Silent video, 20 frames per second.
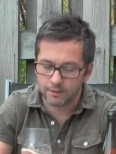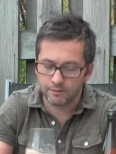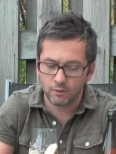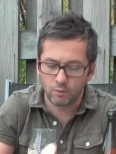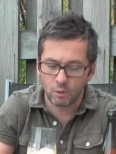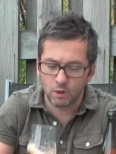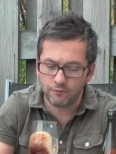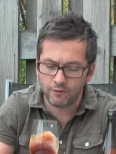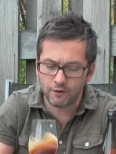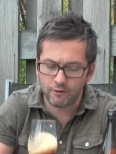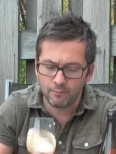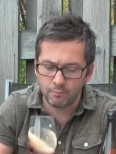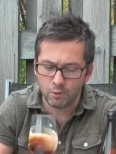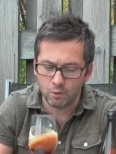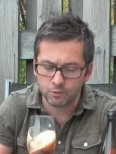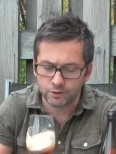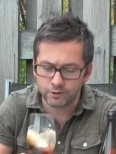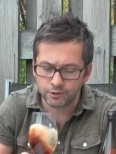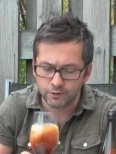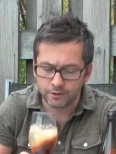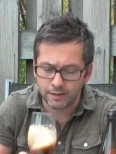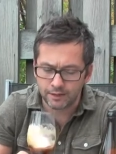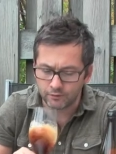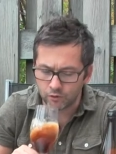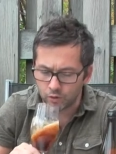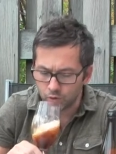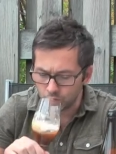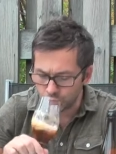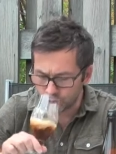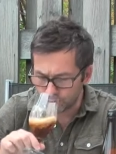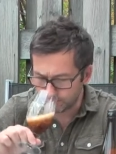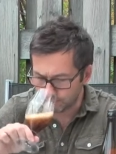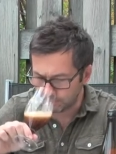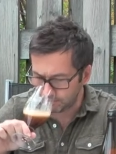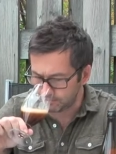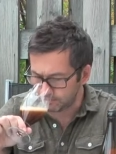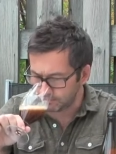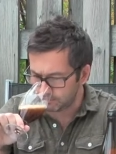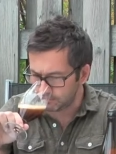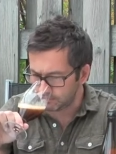Give it a whirl. Very important to do that, of course.
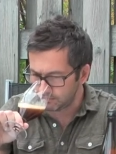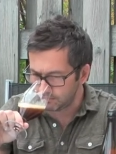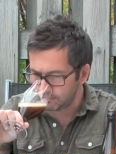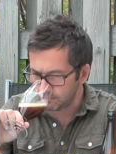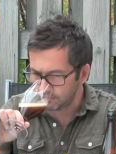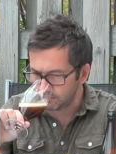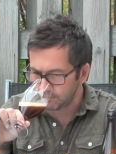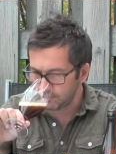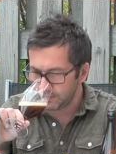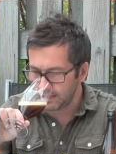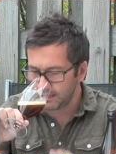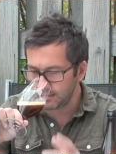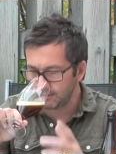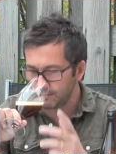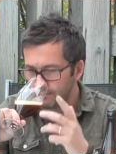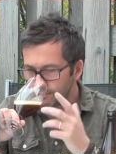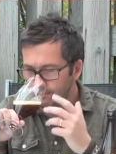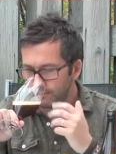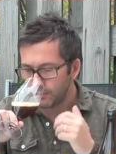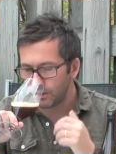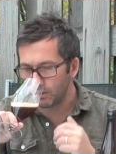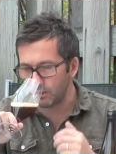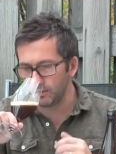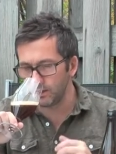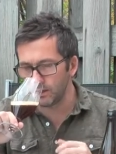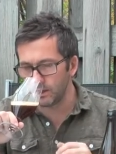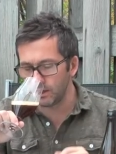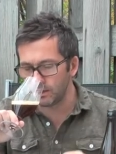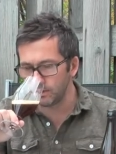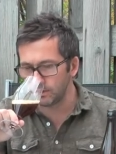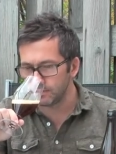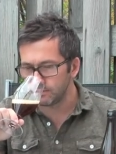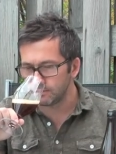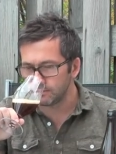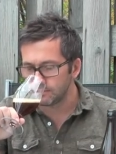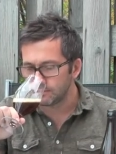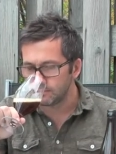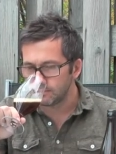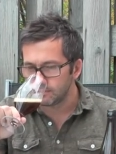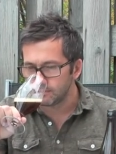Now, on the nose,
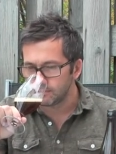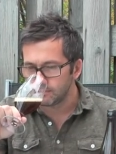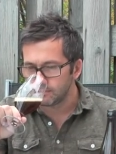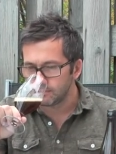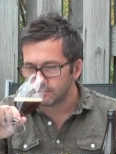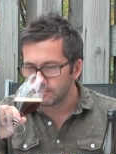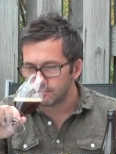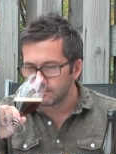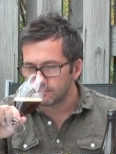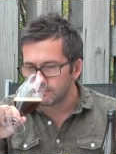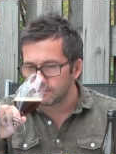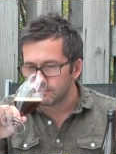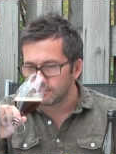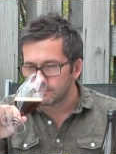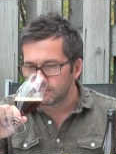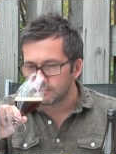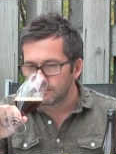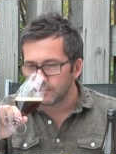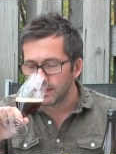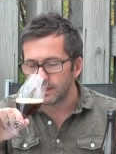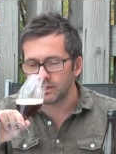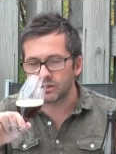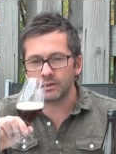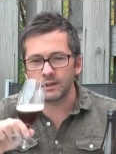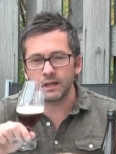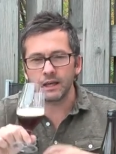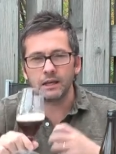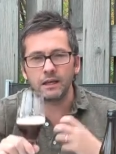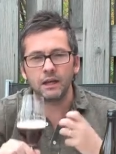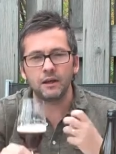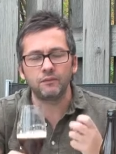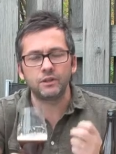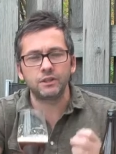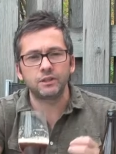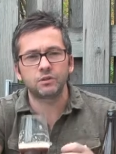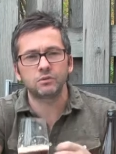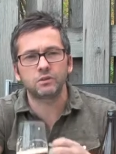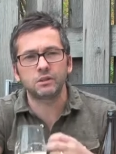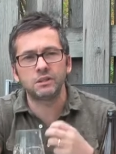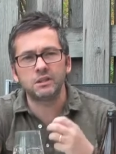it's got that lovely
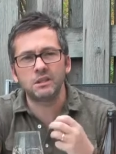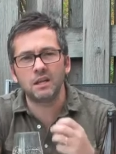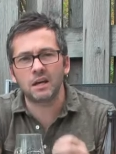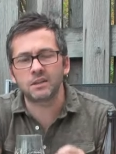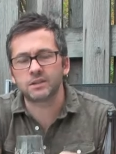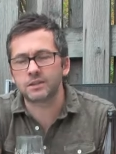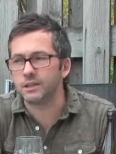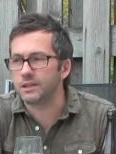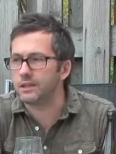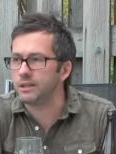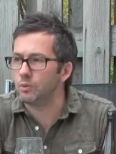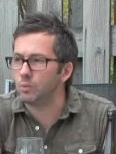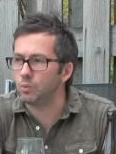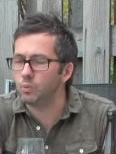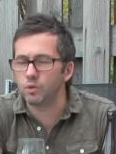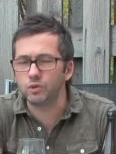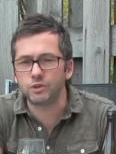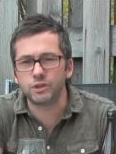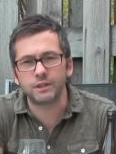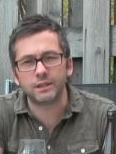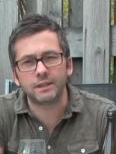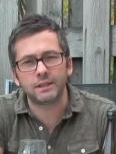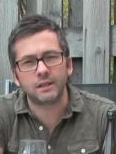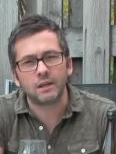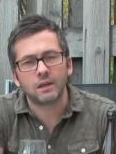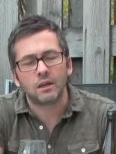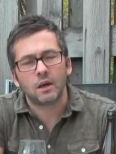sort of nutty, woody.